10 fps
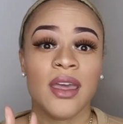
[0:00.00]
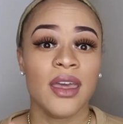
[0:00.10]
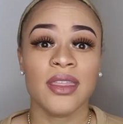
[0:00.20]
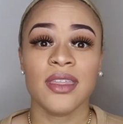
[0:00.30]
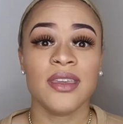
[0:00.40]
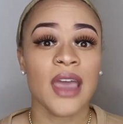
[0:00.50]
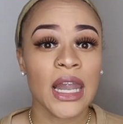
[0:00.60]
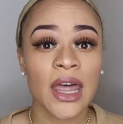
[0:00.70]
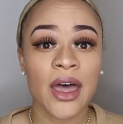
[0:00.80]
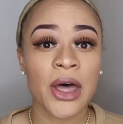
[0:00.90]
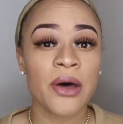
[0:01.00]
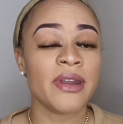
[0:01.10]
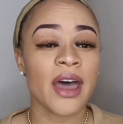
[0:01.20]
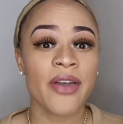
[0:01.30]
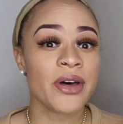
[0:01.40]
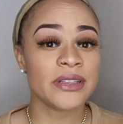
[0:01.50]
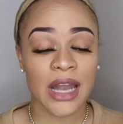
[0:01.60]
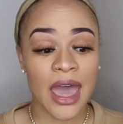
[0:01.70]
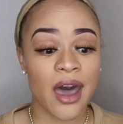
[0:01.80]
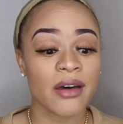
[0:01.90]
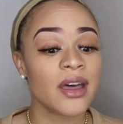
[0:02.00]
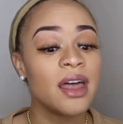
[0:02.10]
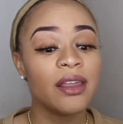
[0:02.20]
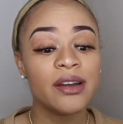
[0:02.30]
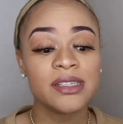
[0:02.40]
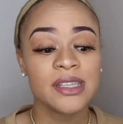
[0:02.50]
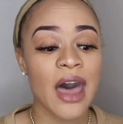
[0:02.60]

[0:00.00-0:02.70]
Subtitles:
and the yellow and all those loud colors.